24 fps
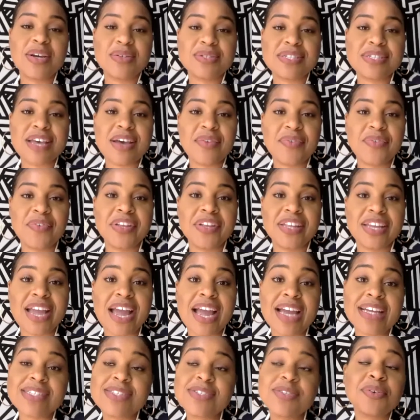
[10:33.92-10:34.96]
definitely.
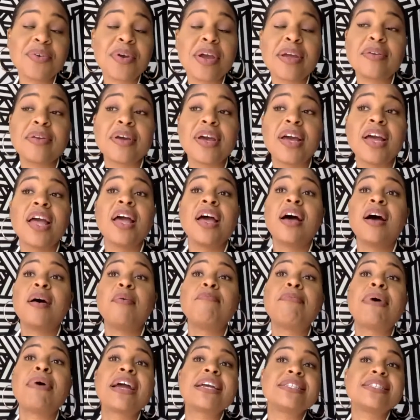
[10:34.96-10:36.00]
I do. And
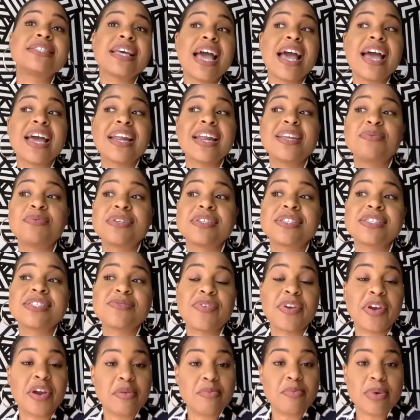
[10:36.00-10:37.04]
my dad, he was
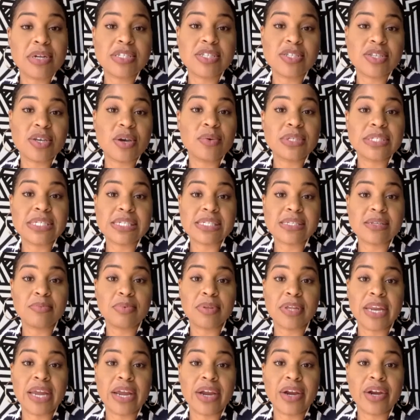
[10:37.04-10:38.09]
very much so a
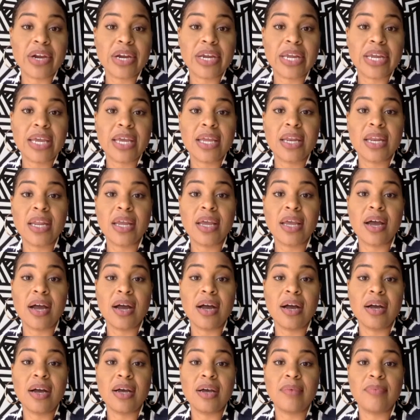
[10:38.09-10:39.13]
disciplinarian.
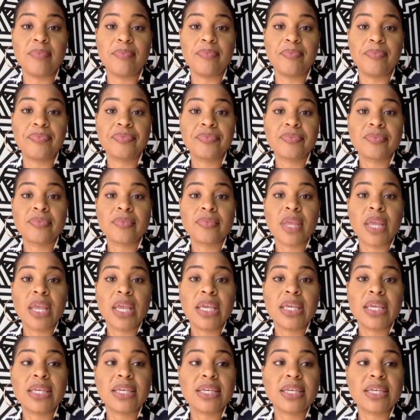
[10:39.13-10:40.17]

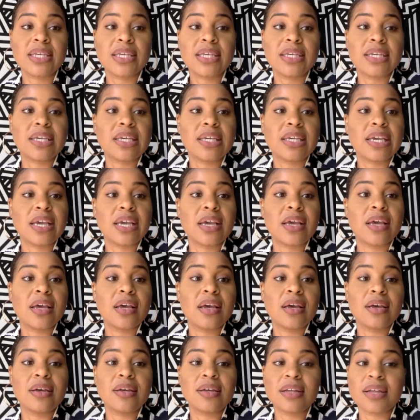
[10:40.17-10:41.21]
He,
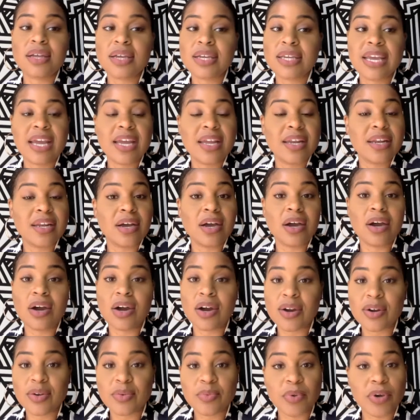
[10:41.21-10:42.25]
again,
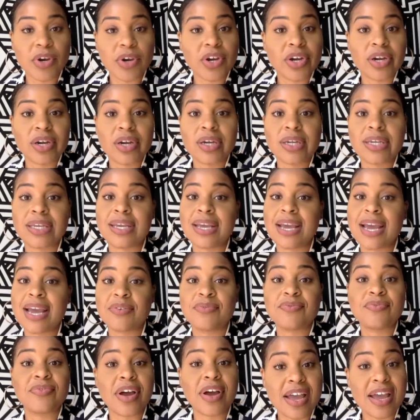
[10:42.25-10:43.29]
hard worker. He had
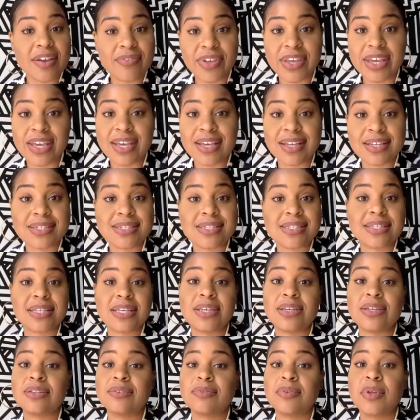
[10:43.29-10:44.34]
5 kids.
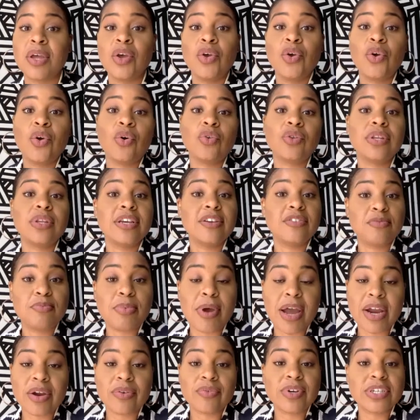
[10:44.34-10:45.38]
He lived by
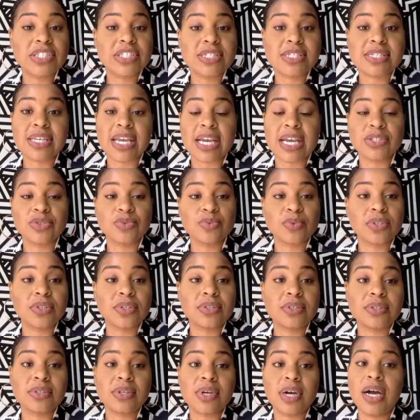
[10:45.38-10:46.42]
a rigid
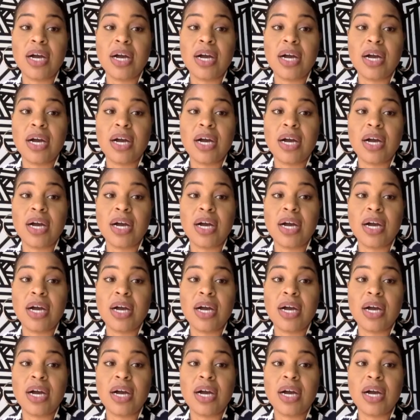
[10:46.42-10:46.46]
schedule.